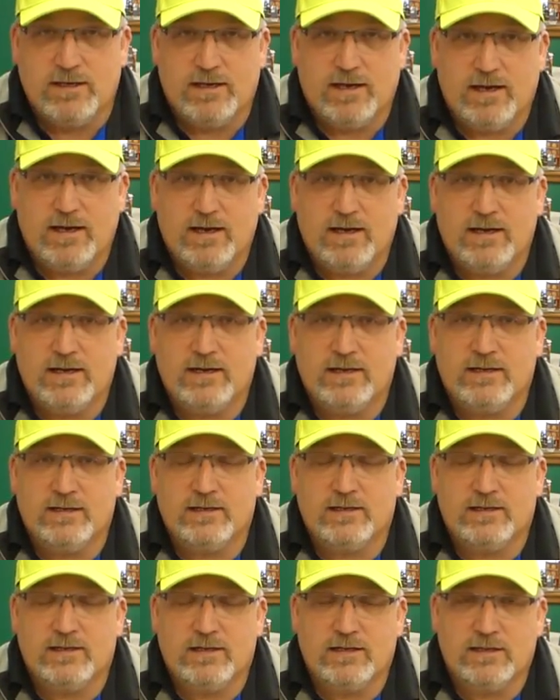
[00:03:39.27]

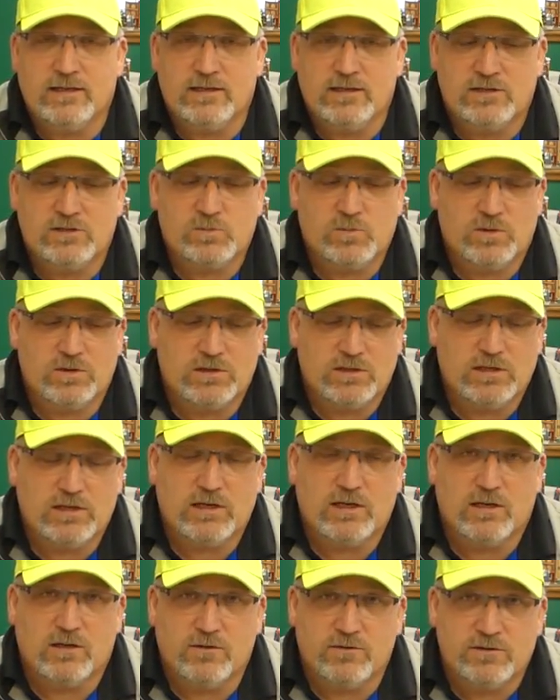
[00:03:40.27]
And in this
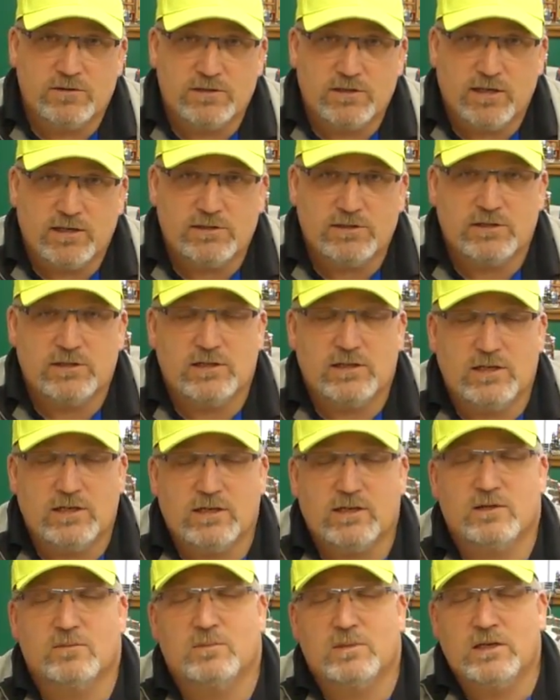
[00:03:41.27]
particular section,
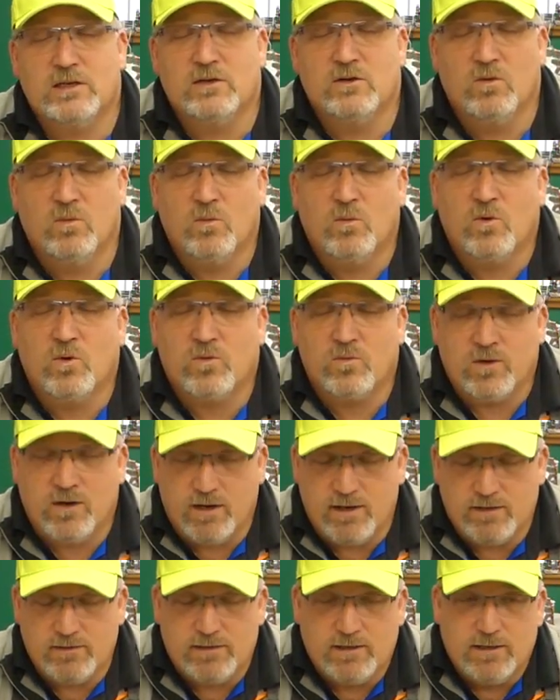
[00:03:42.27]
he could be no more
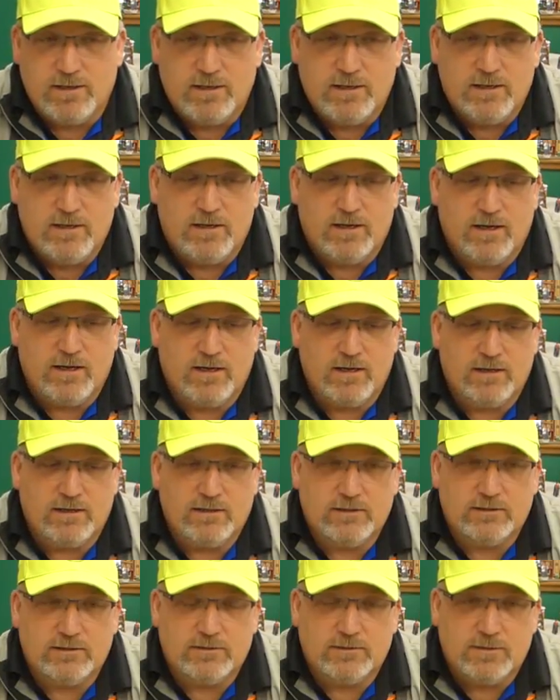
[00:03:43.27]
right.
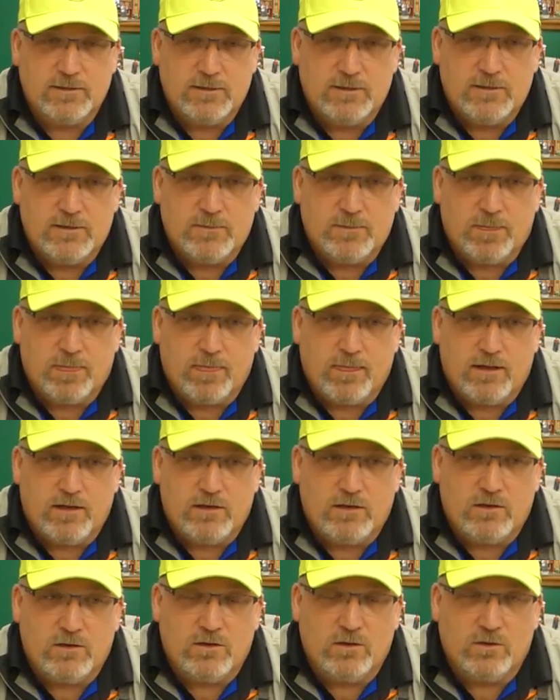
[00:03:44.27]

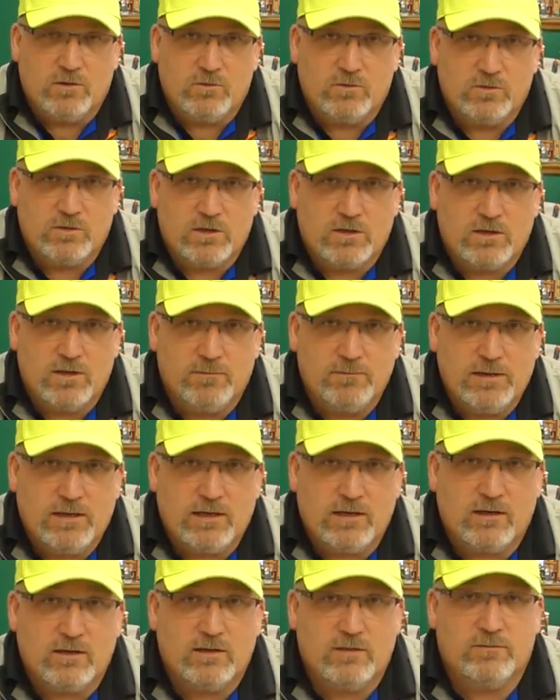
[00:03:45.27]
You know, club
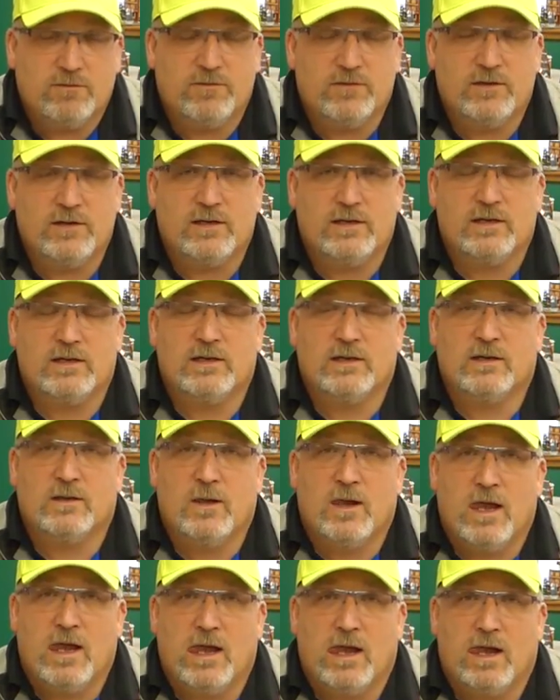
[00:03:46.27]
making, club fitting
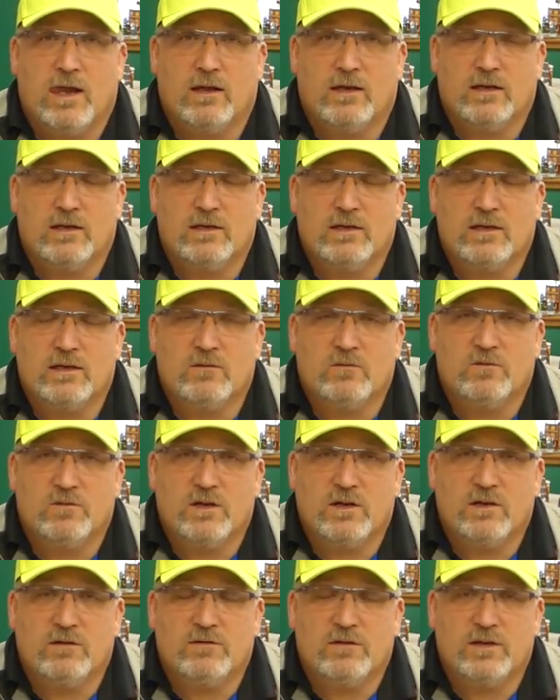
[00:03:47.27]
can get
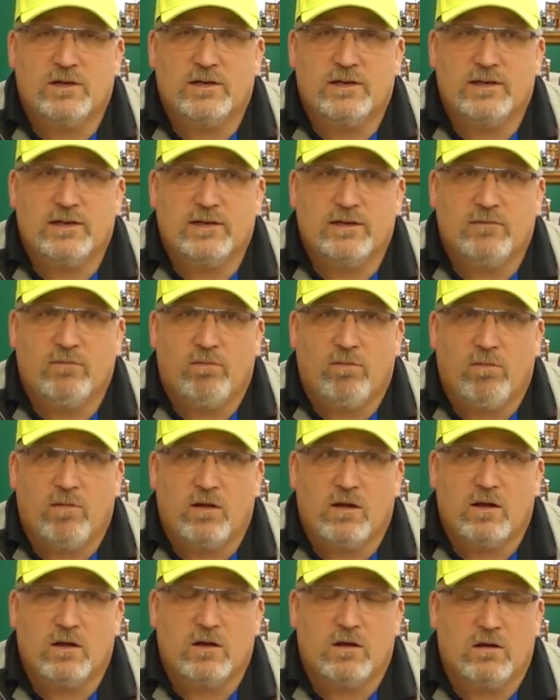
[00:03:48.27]
very, very
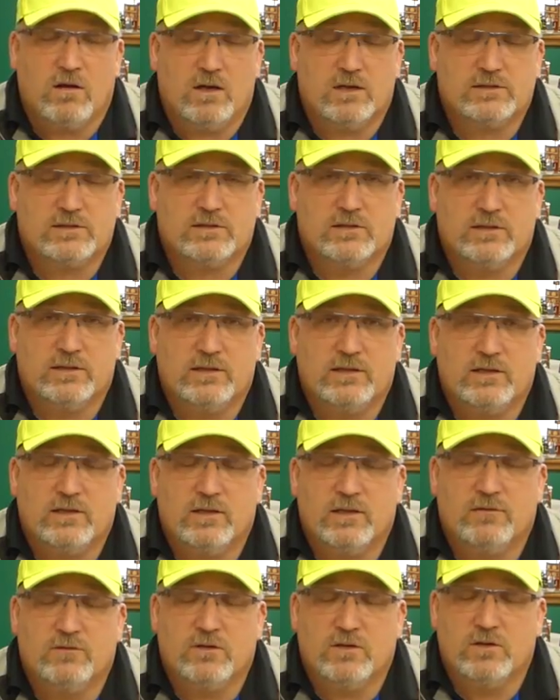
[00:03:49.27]
costly
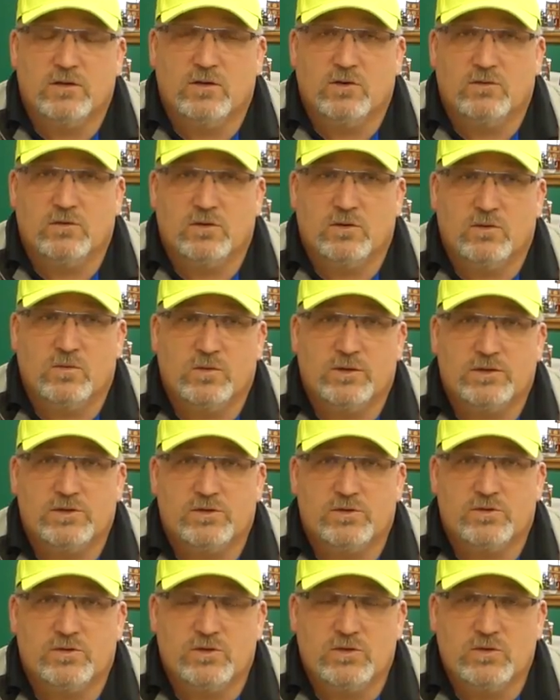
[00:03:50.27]
if you don't know
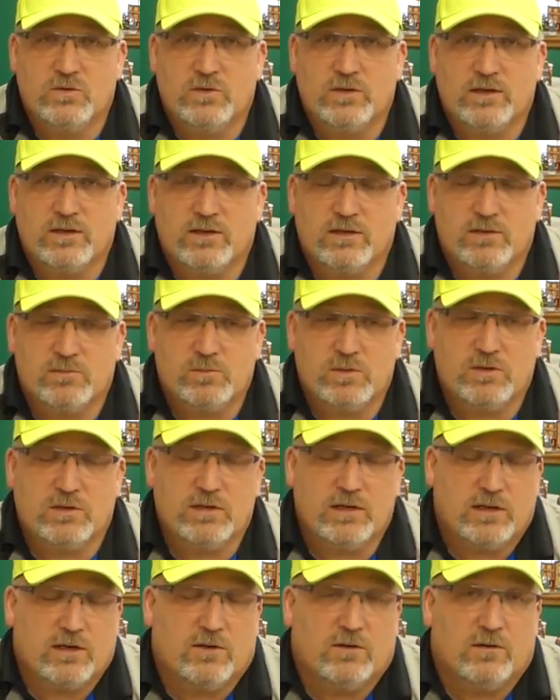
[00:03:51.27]
what you're doing,
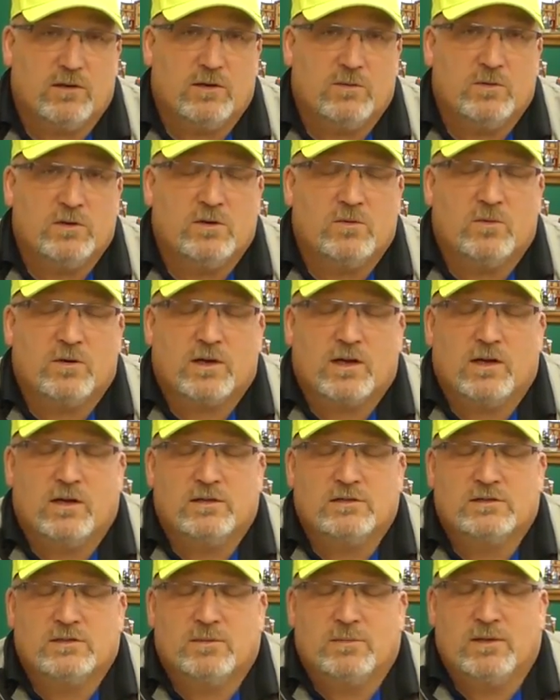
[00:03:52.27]
particularly when you're working
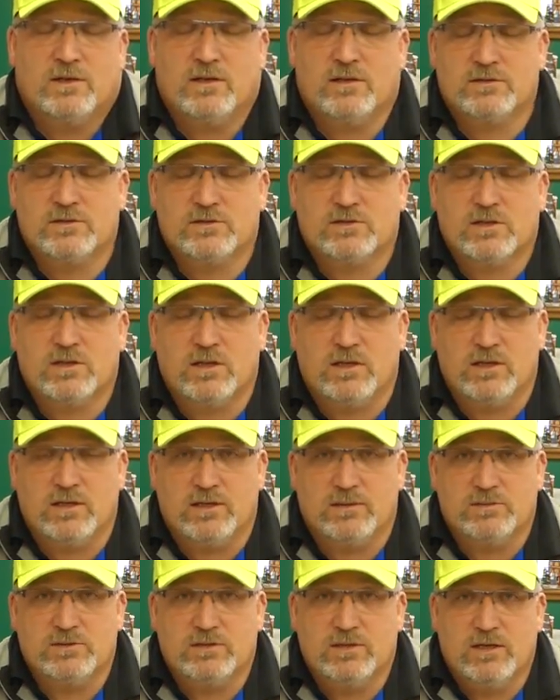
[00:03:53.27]
on somebody else's
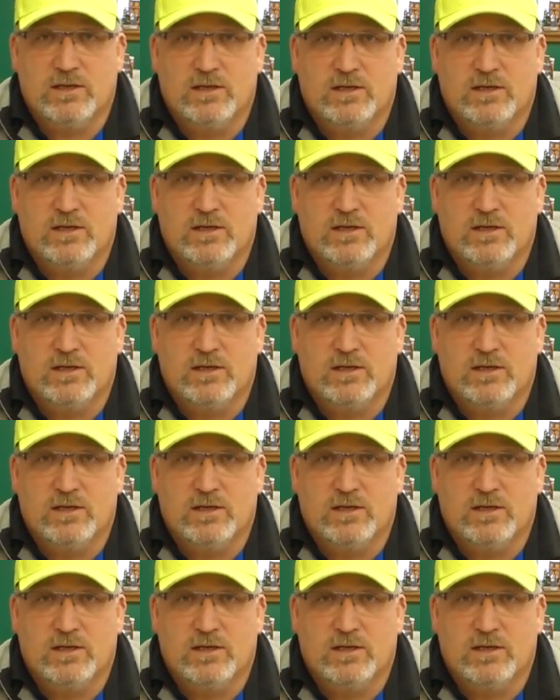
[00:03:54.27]
clubs.